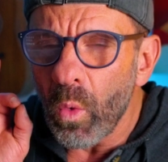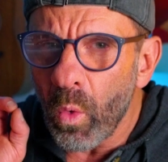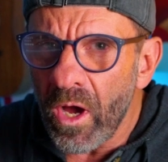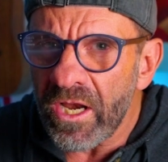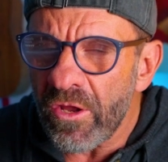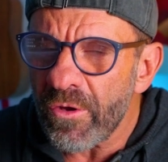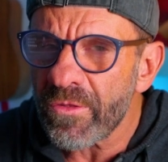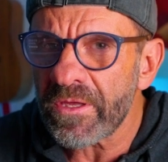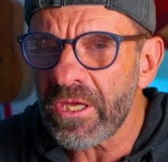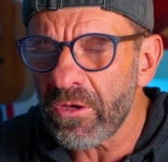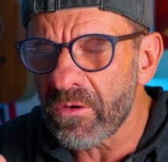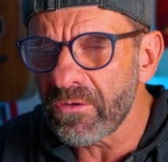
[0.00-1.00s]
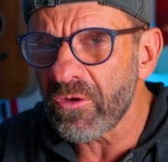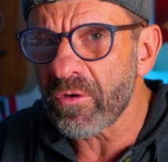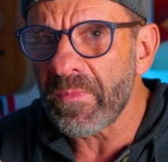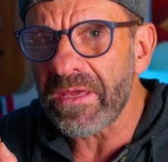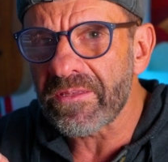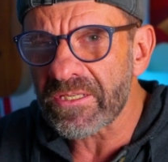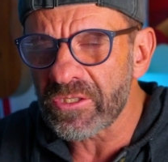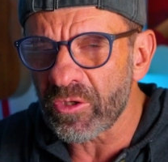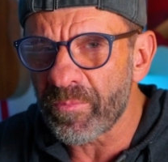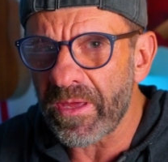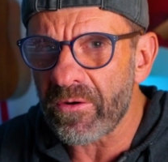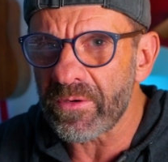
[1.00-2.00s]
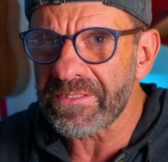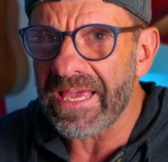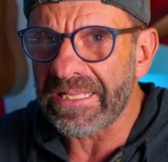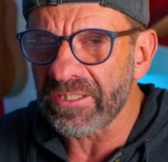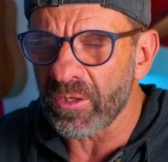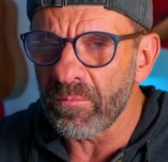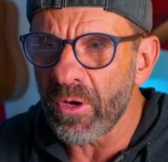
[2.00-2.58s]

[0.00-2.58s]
One other thing you can do to make this look better is add a little